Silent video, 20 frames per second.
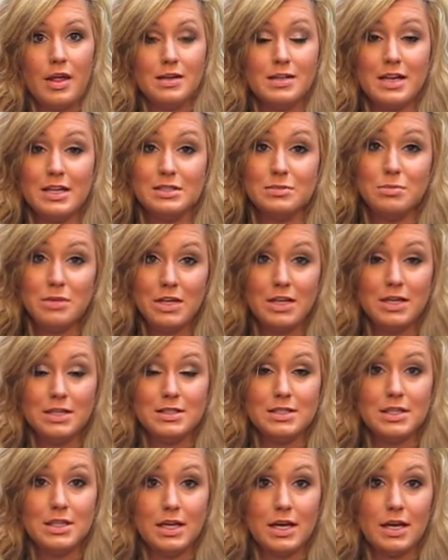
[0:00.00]
it takes me
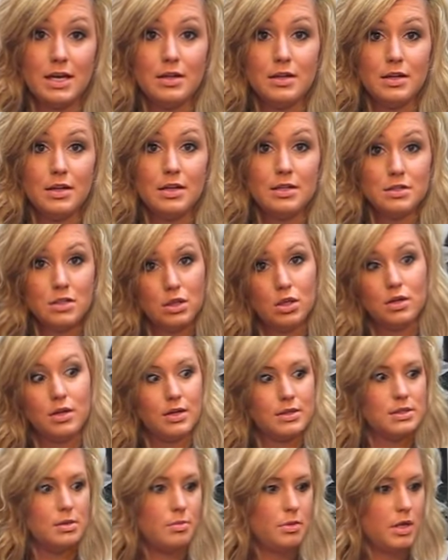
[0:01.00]
to get it to look
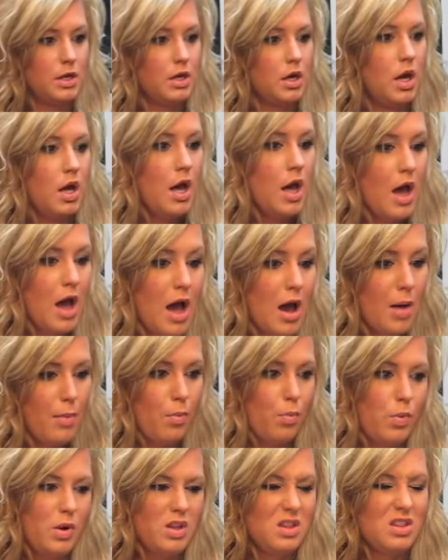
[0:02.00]
like something. I'm